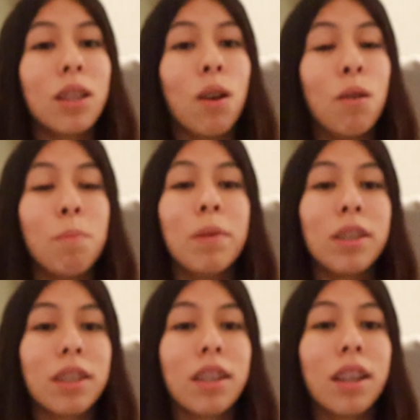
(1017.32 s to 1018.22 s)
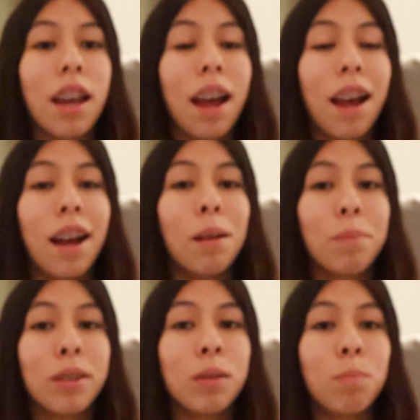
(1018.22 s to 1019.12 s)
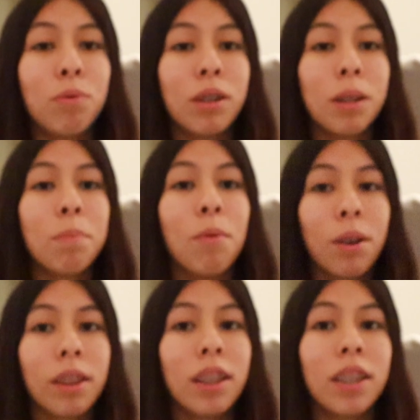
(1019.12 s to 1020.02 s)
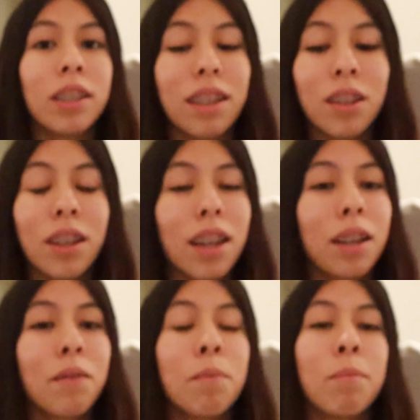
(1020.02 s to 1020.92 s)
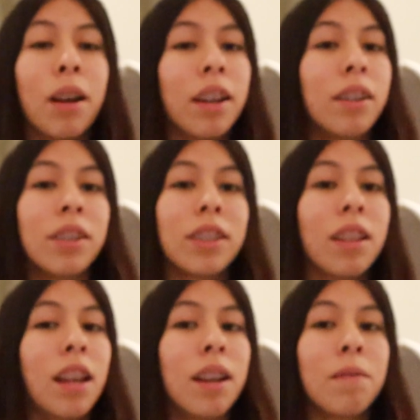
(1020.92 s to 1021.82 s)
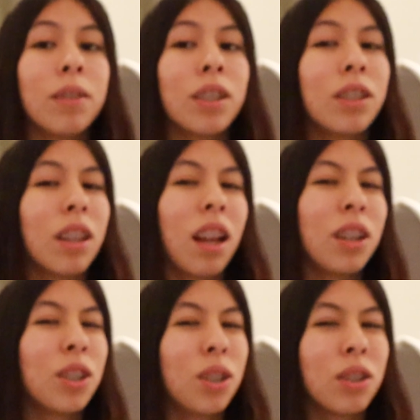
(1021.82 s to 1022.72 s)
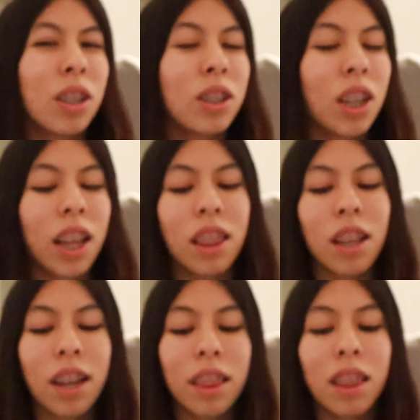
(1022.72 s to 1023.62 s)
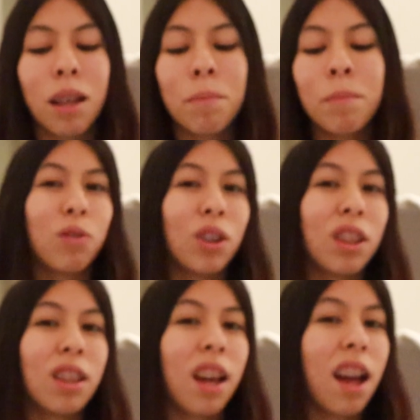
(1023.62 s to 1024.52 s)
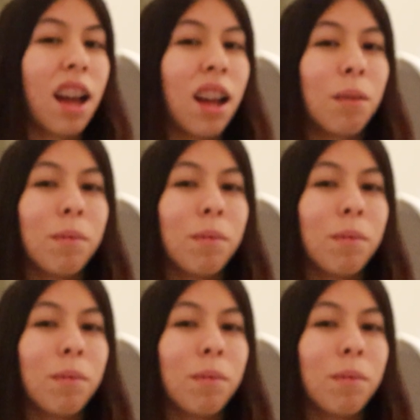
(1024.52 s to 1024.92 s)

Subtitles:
the OpenSea app is pretty pointless. You can't even buy or sell NFTs. I just use it to like look at them. For that, I